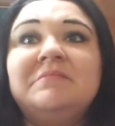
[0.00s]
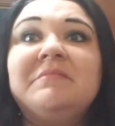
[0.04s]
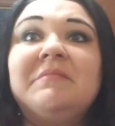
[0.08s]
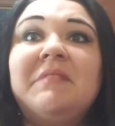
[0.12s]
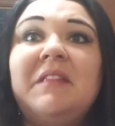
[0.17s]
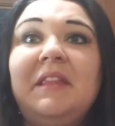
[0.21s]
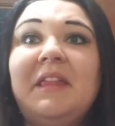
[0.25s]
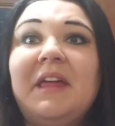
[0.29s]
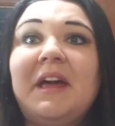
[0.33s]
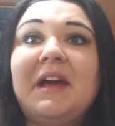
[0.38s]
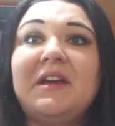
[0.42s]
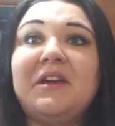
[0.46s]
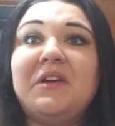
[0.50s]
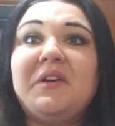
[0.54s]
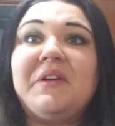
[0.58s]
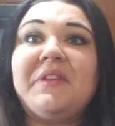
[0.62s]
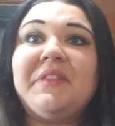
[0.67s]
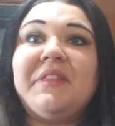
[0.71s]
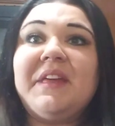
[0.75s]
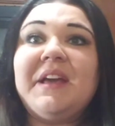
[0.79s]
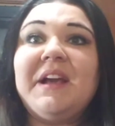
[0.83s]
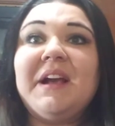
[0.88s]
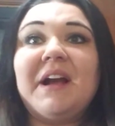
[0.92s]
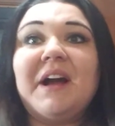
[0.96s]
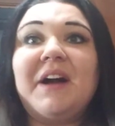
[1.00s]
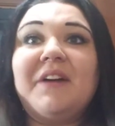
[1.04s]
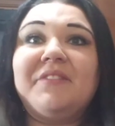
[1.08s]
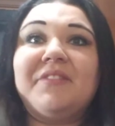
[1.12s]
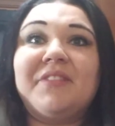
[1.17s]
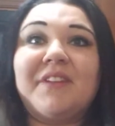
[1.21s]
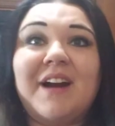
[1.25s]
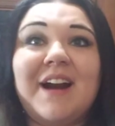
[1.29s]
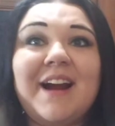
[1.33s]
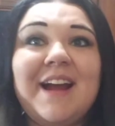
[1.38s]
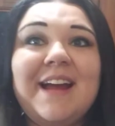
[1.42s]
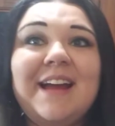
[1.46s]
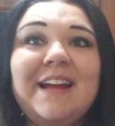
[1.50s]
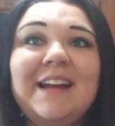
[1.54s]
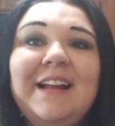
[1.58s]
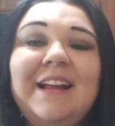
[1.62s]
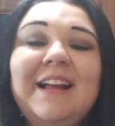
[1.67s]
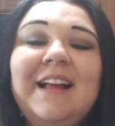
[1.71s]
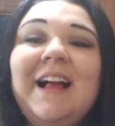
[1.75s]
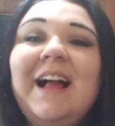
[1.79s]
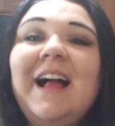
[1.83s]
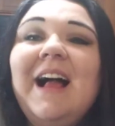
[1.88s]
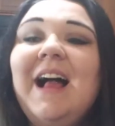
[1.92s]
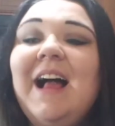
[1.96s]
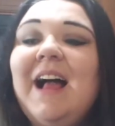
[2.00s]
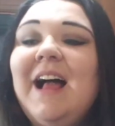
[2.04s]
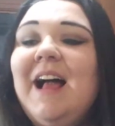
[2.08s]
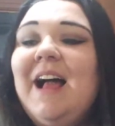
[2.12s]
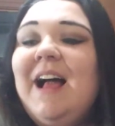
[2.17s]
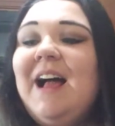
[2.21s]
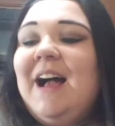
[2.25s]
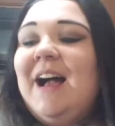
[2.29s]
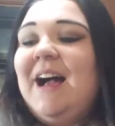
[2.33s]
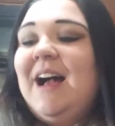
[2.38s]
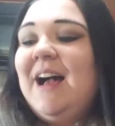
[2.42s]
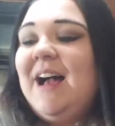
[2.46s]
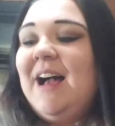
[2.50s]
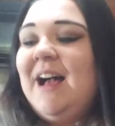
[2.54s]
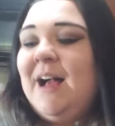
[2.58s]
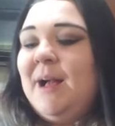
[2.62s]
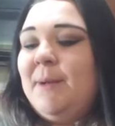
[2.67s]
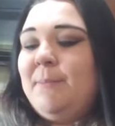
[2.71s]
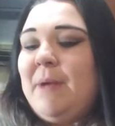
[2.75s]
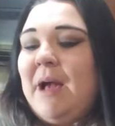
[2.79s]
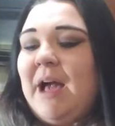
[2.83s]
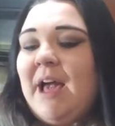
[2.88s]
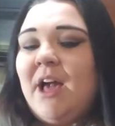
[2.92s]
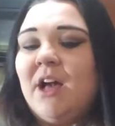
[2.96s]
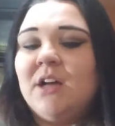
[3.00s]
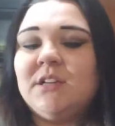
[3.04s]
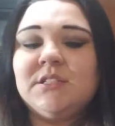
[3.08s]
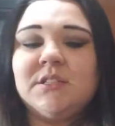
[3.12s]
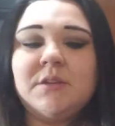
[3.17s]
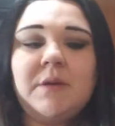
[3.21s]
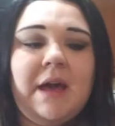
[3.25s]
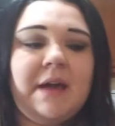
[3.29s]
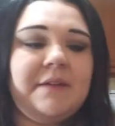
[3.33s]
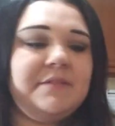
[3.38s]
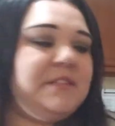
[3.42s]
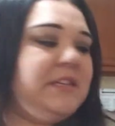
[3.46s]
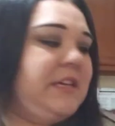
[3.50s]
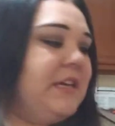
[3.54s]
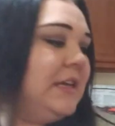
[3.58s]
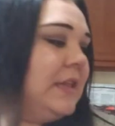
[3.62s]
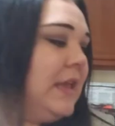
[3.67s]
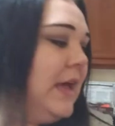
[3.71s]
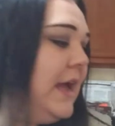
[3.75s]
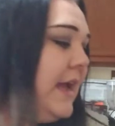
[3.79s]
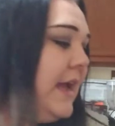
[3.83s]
that you can think of, right? Um, I also have tea light